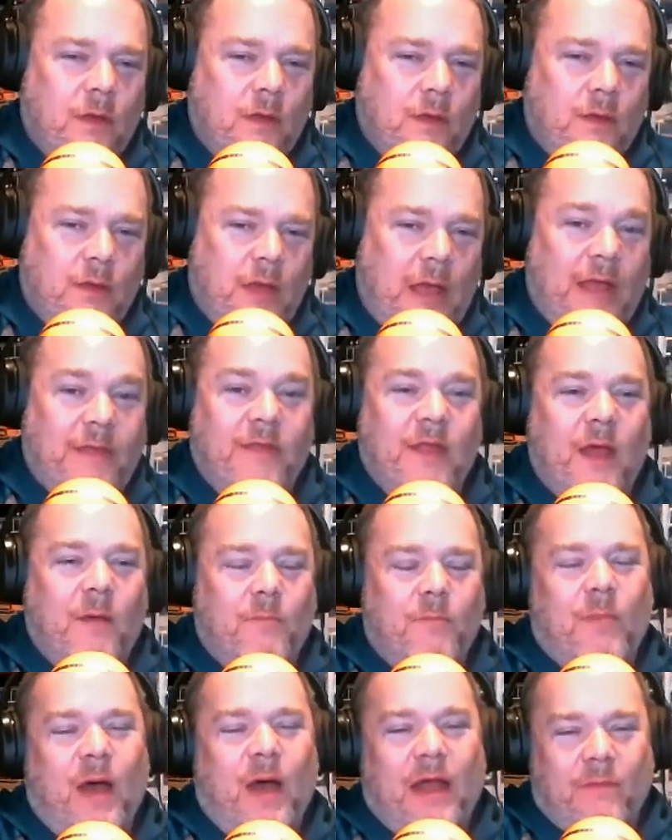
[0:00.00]
And
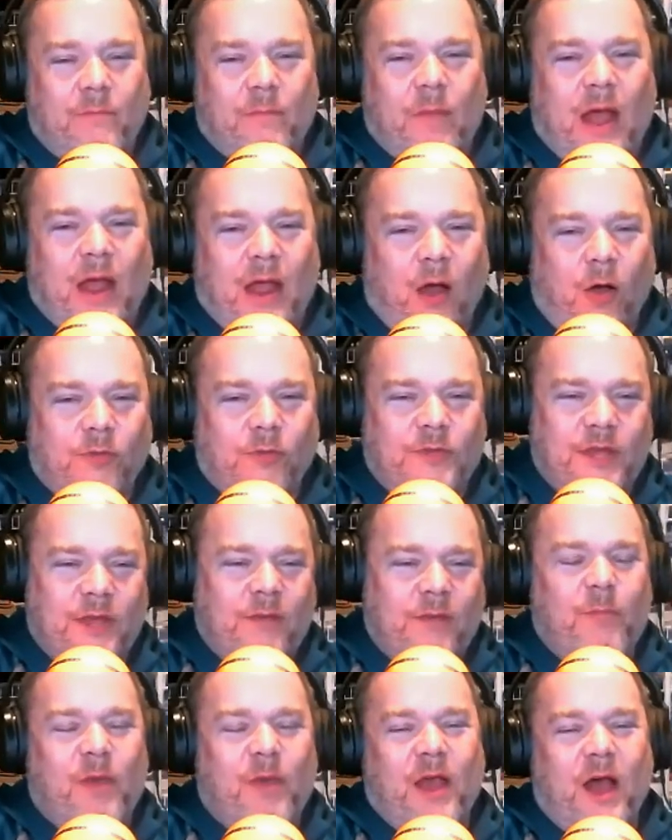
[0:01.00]
my whole
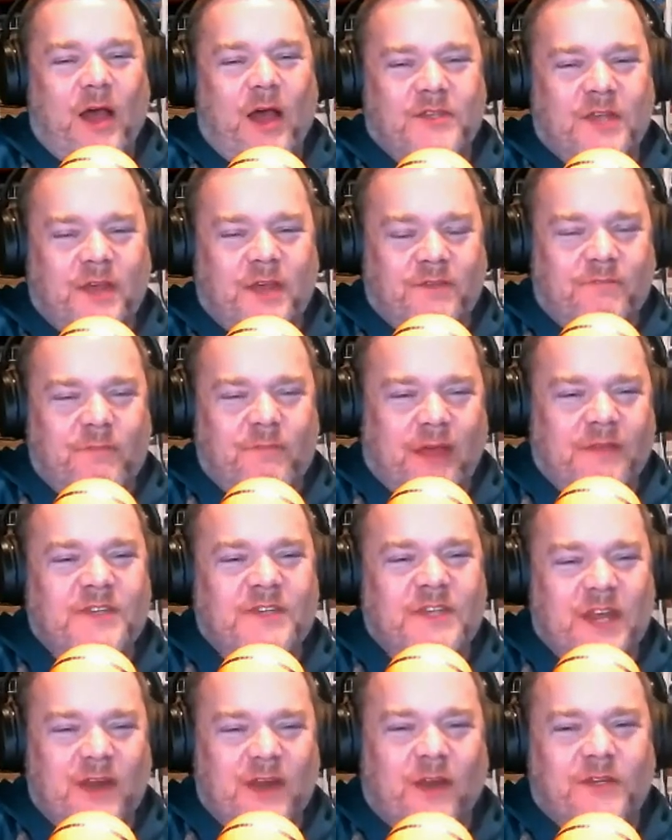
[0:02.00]
because I've
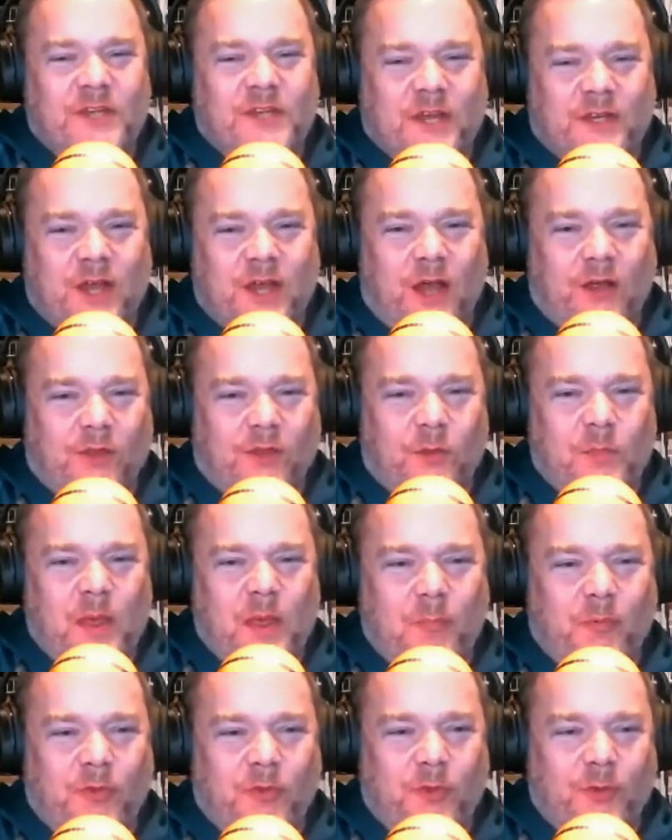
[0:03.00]
seen on TikTok there are
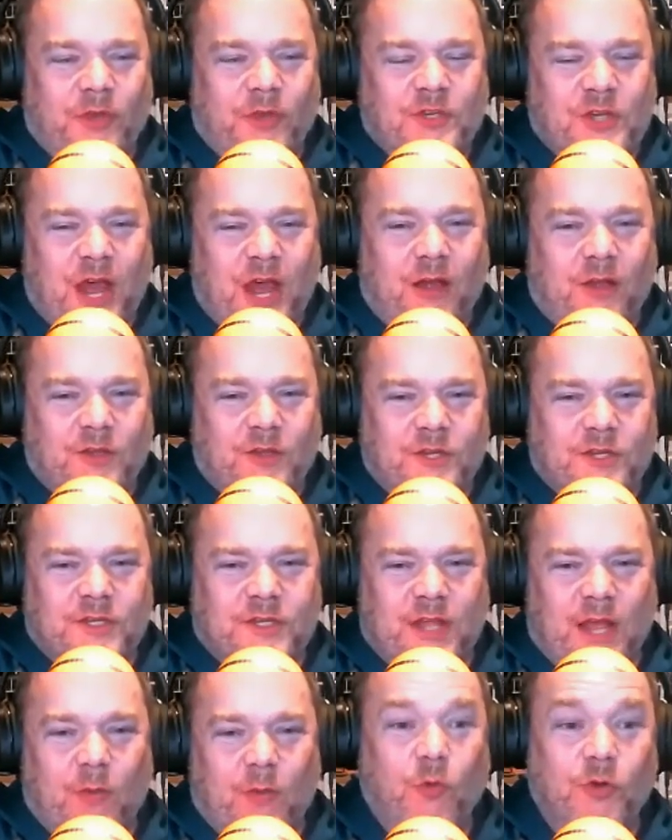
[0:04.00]
people doing challenges
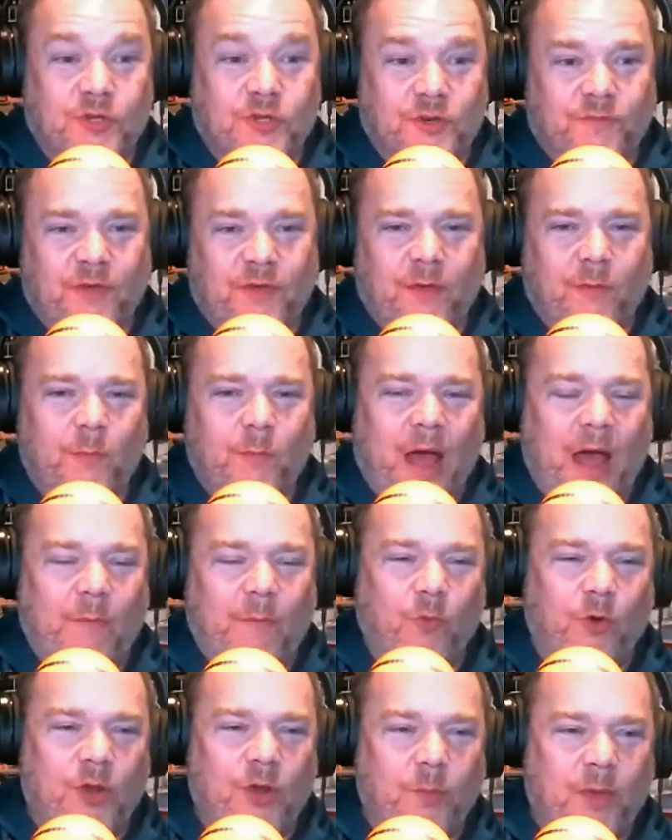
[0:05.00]
like, what's your favorite? Mine
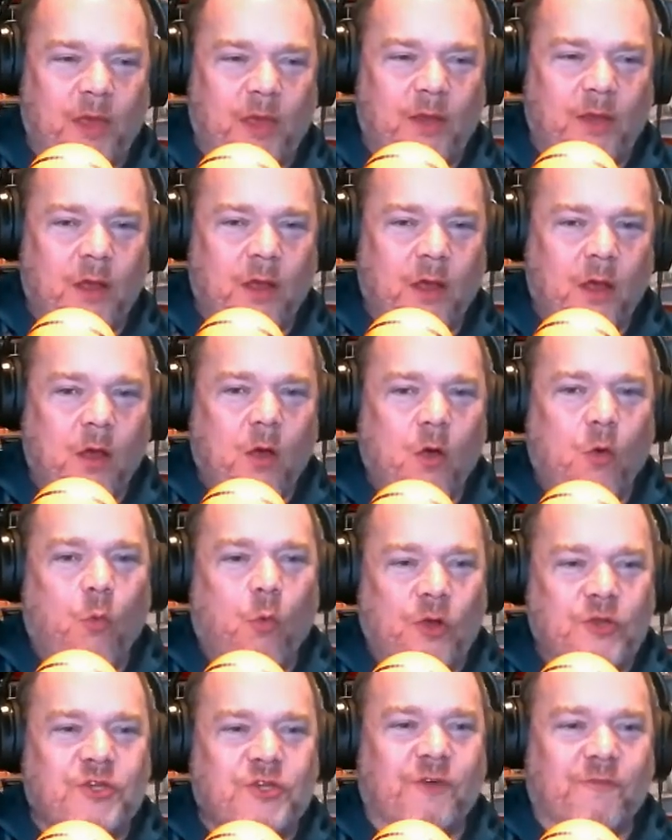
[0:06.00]
would have been,
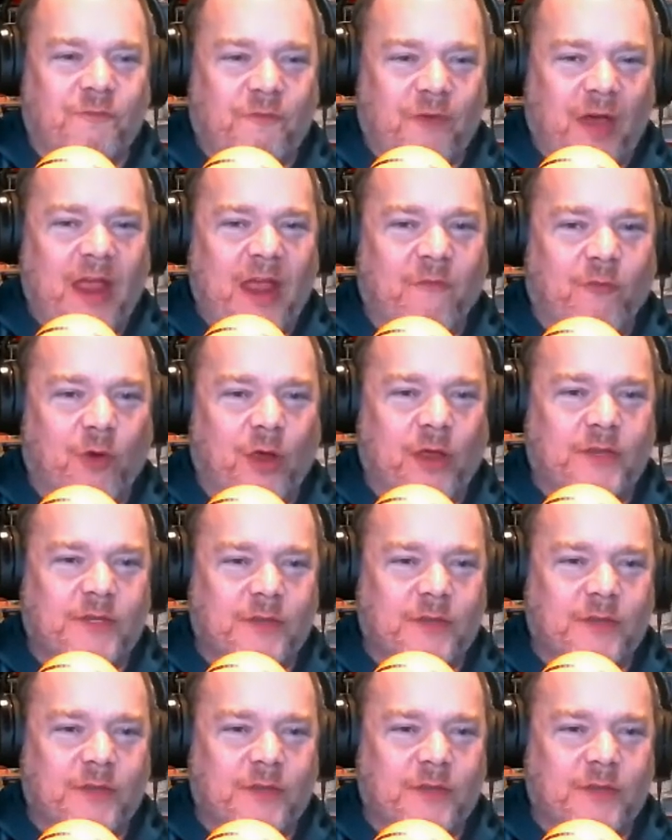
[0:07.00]
what's your favorite?